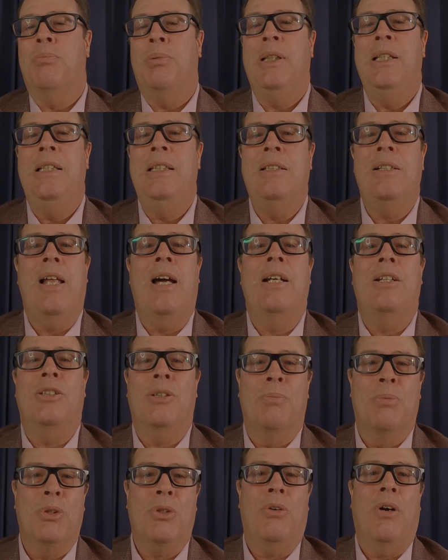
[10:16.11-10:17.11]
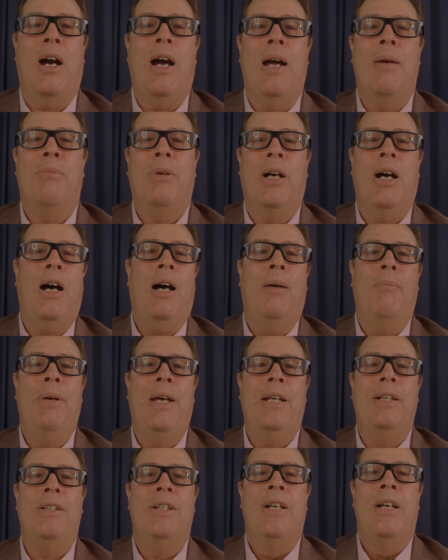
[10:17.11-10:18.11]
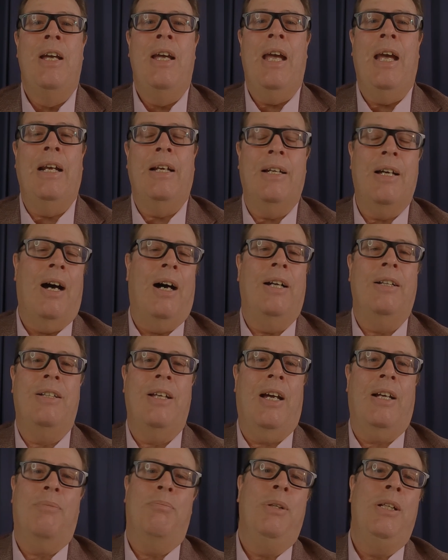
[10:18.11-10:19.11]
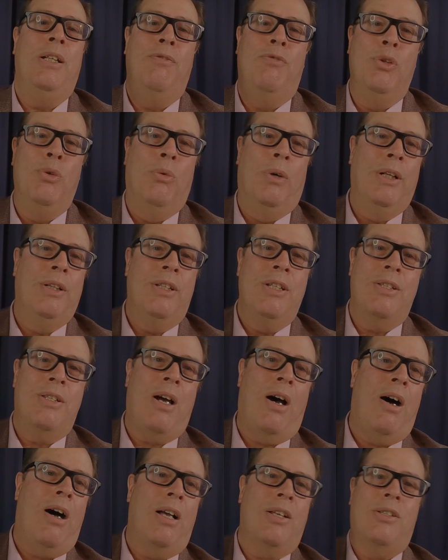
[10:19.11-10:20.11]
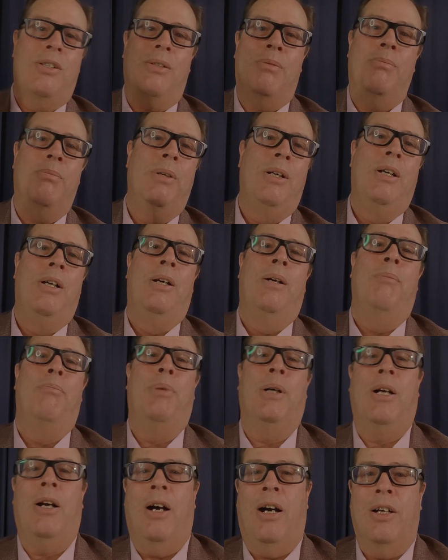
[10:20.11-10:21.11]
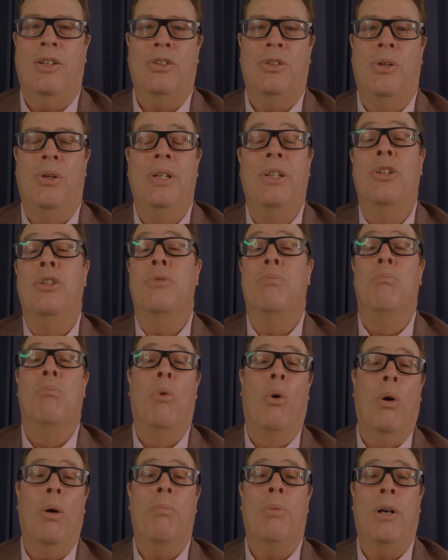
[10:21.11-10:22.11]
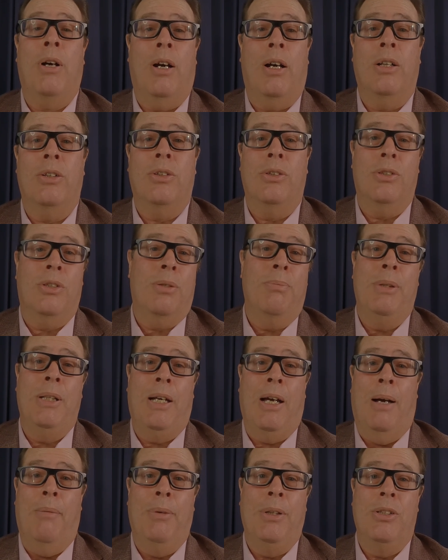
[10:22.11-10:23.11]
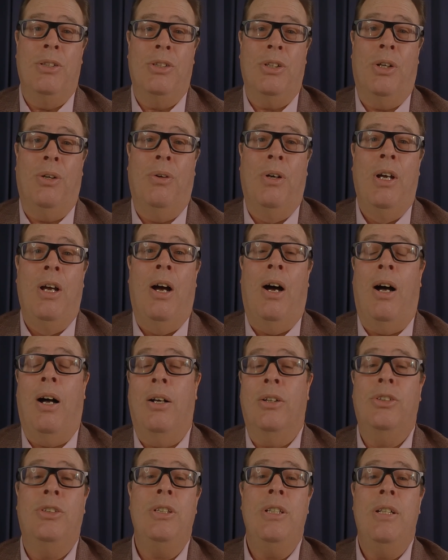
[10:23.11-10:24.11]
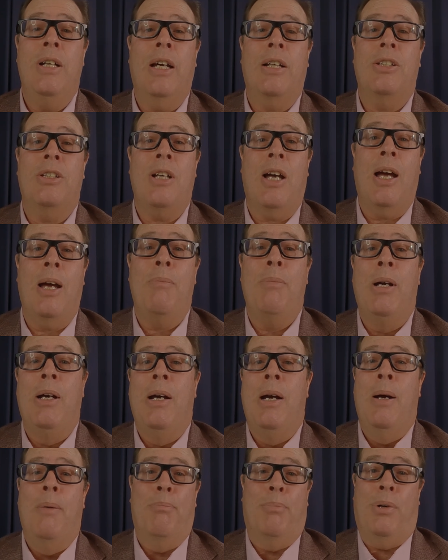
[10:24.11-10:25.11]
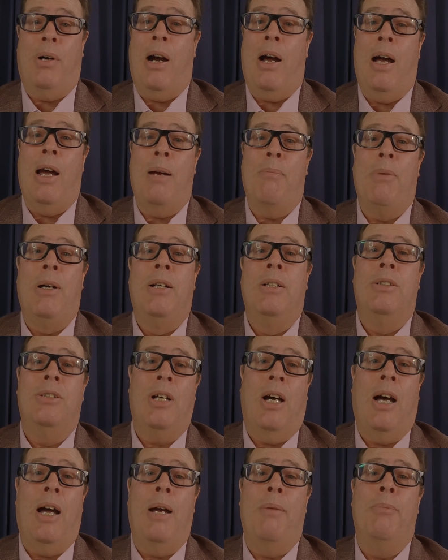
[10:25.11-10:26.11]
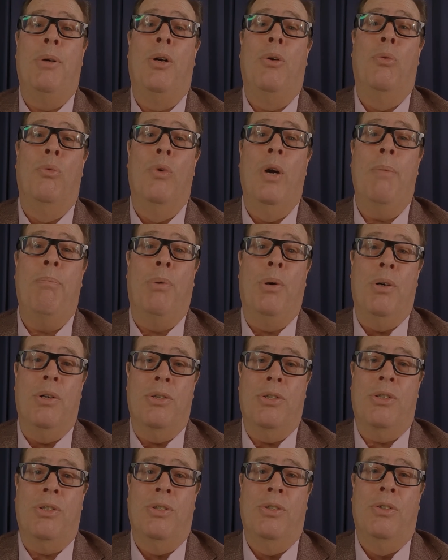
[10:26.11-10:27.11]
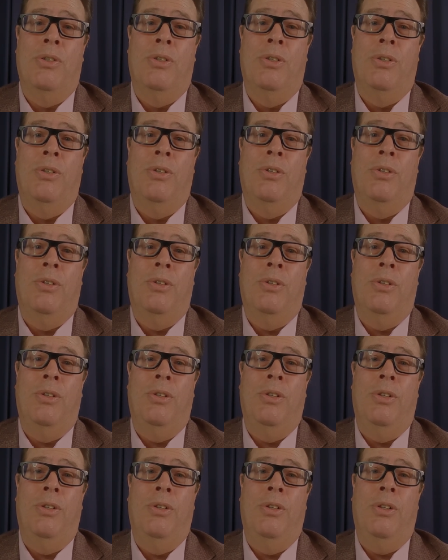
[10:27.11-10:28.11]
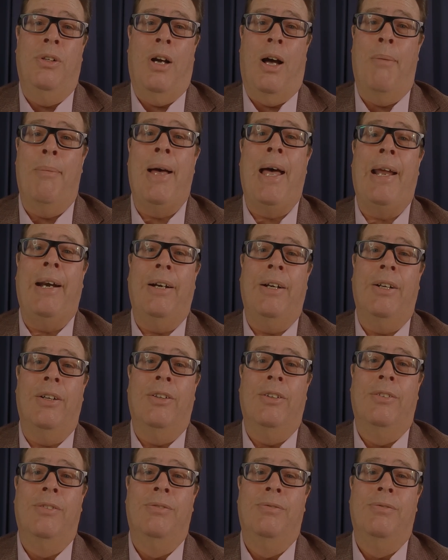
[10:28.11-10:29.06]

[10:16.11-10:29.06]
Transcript: Please like, subscribe, comment, and contact me if you want this awesome Picasso, and there's more Picassos to be coming. So I'll see you next time. Prime Time Rippers. I'm out of here.